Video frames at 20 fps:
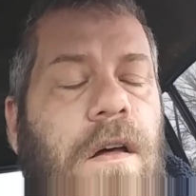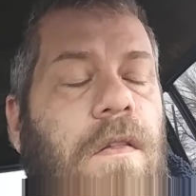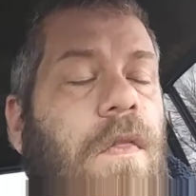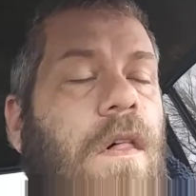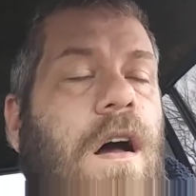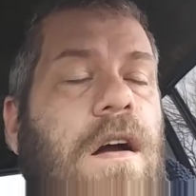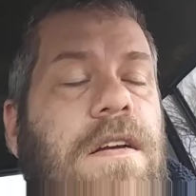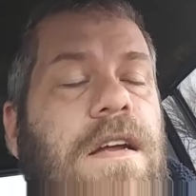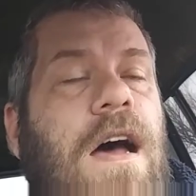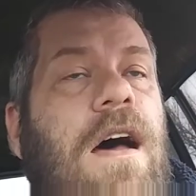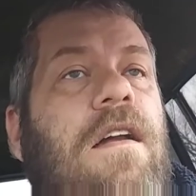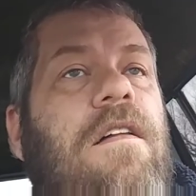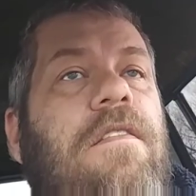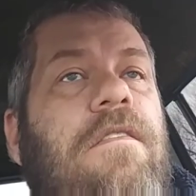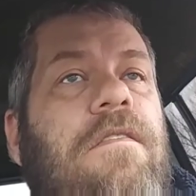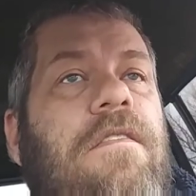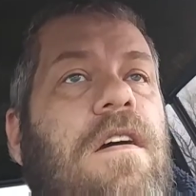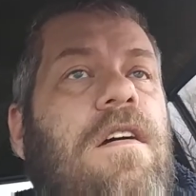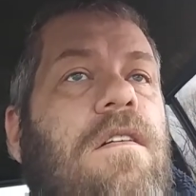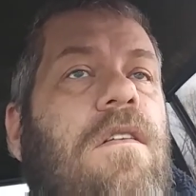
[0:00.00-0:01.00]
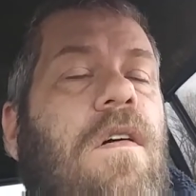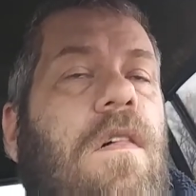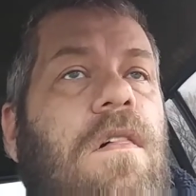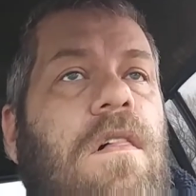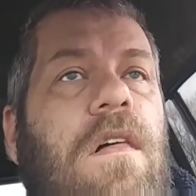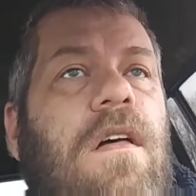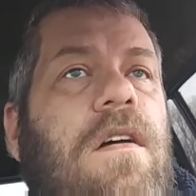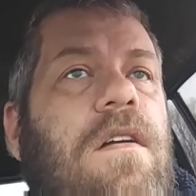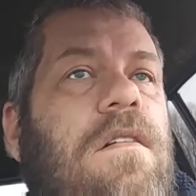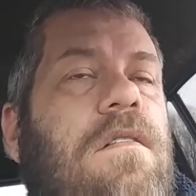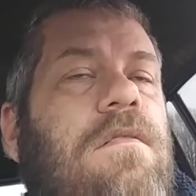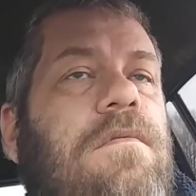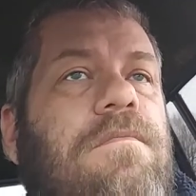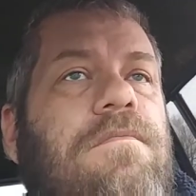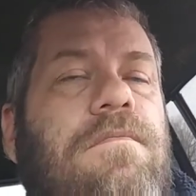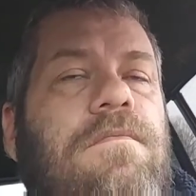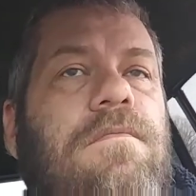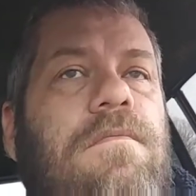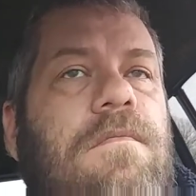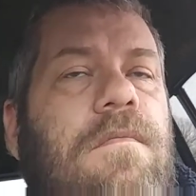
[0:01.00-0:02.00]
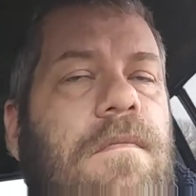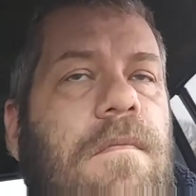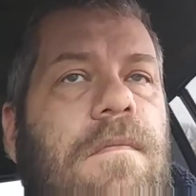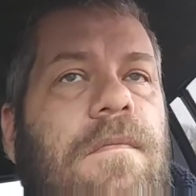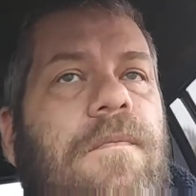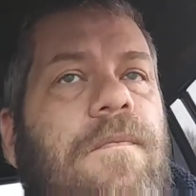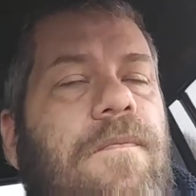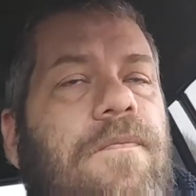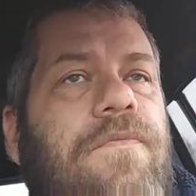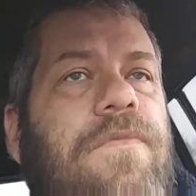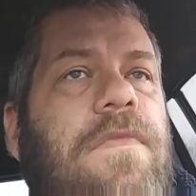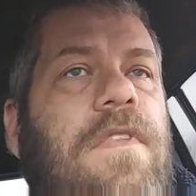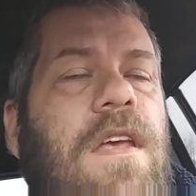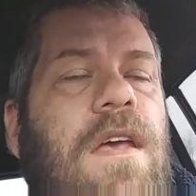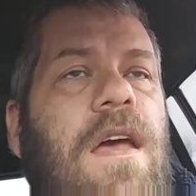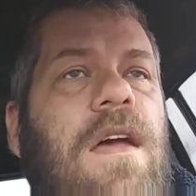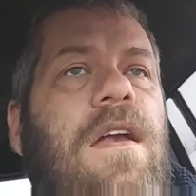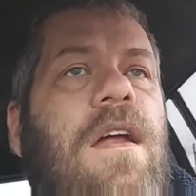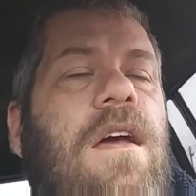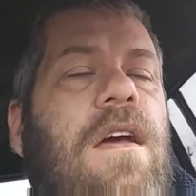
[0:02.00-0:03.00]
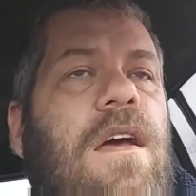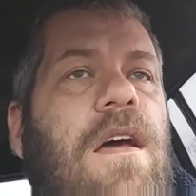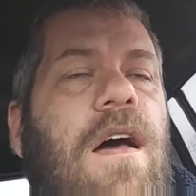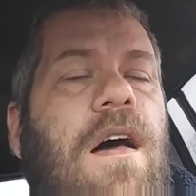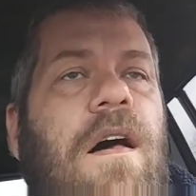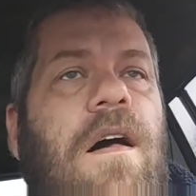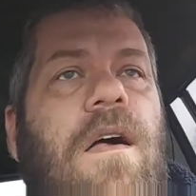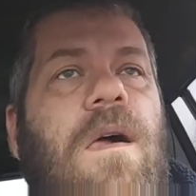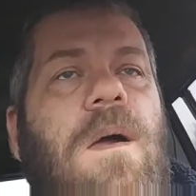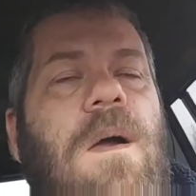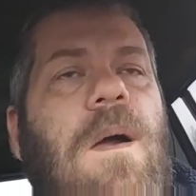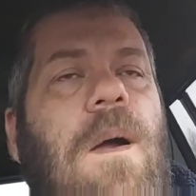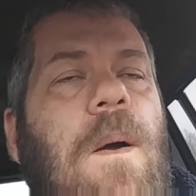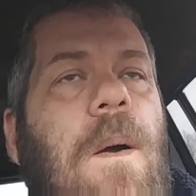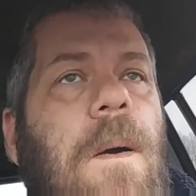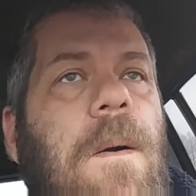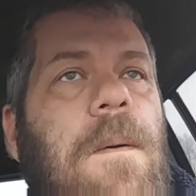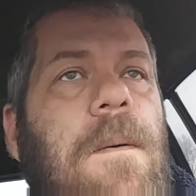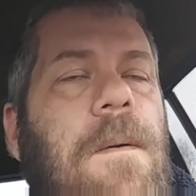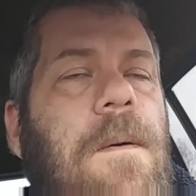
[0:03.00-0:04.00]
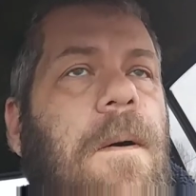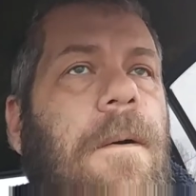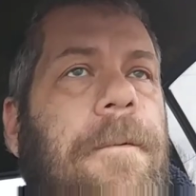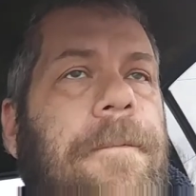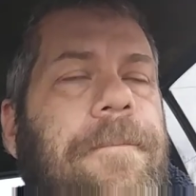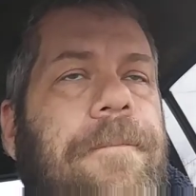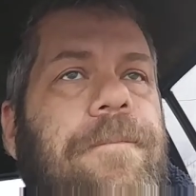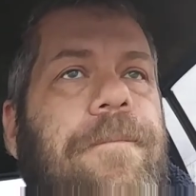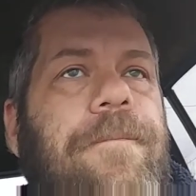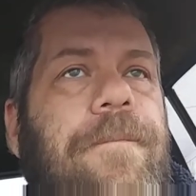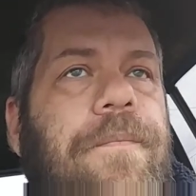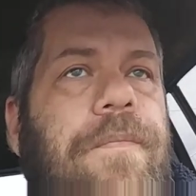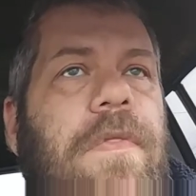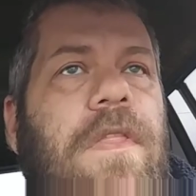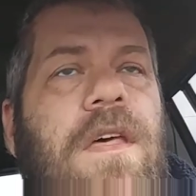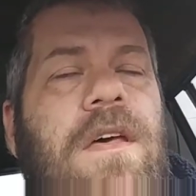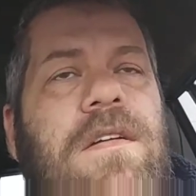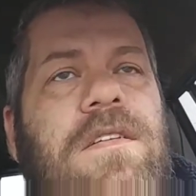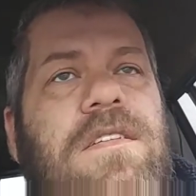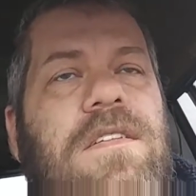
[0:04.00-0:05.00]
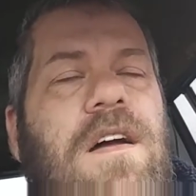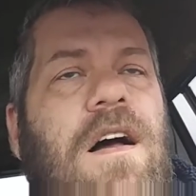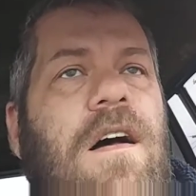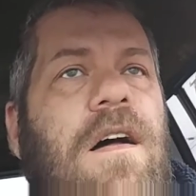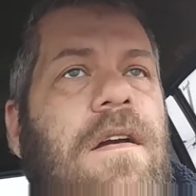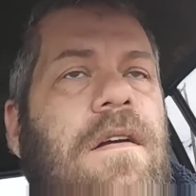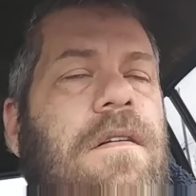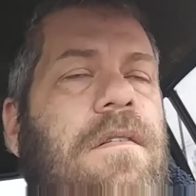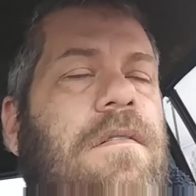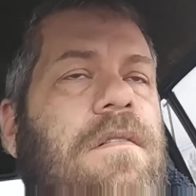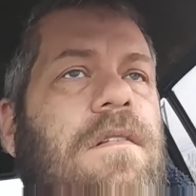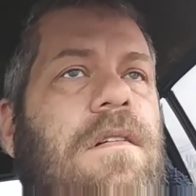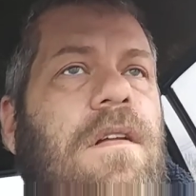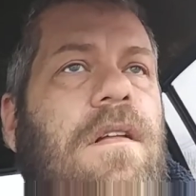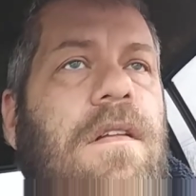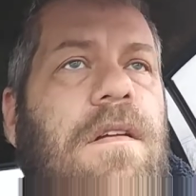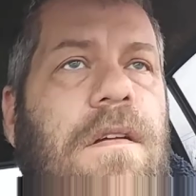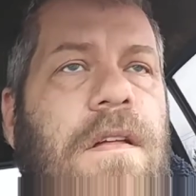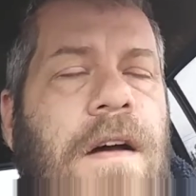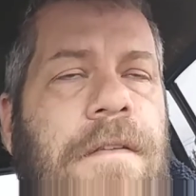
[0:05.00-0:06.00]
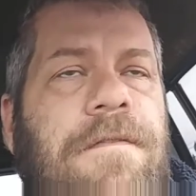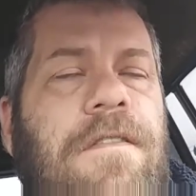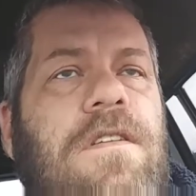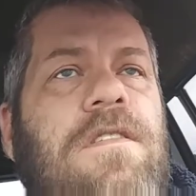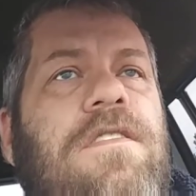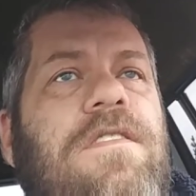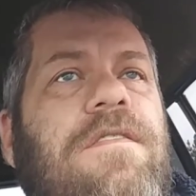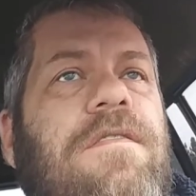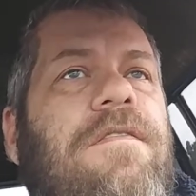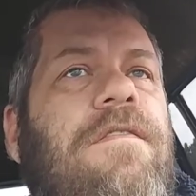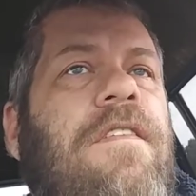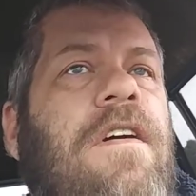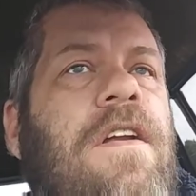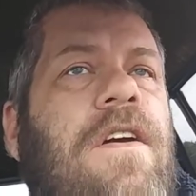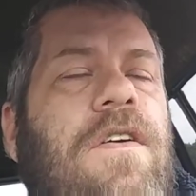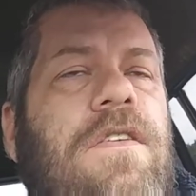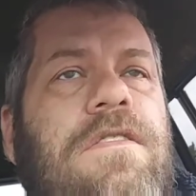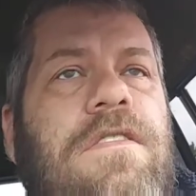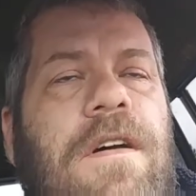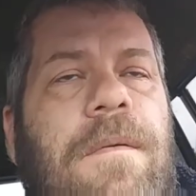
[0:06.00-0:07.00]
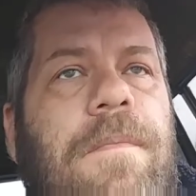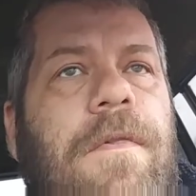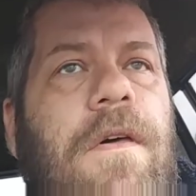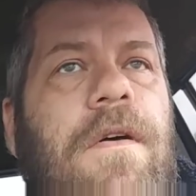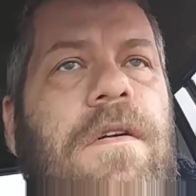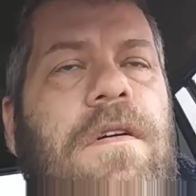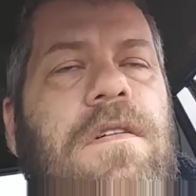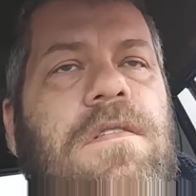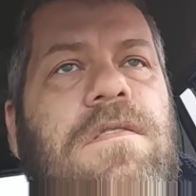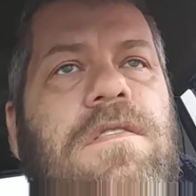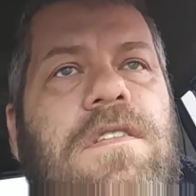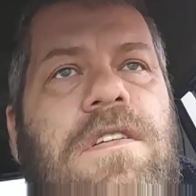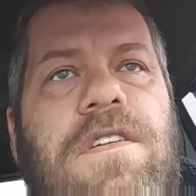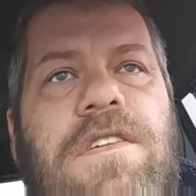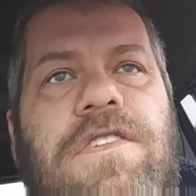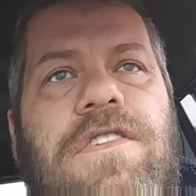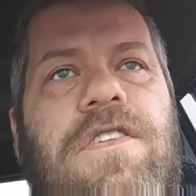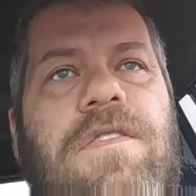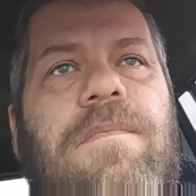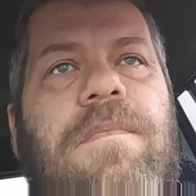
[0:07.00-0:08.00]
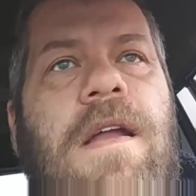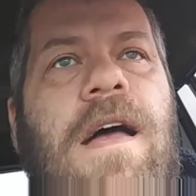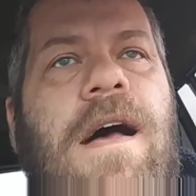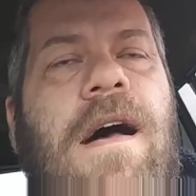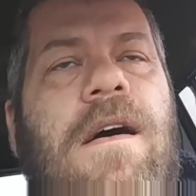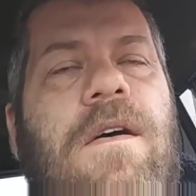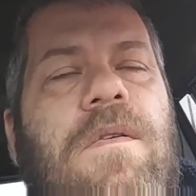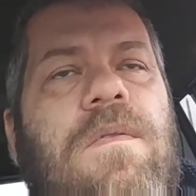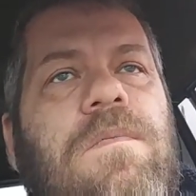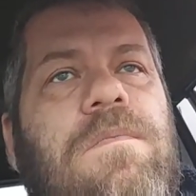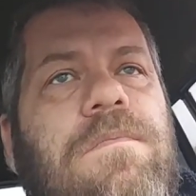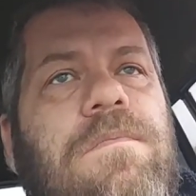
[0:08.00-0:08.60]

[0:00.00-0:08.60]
walked out of the vehicle and getting uh, this done. my first video is uploading to YouTube now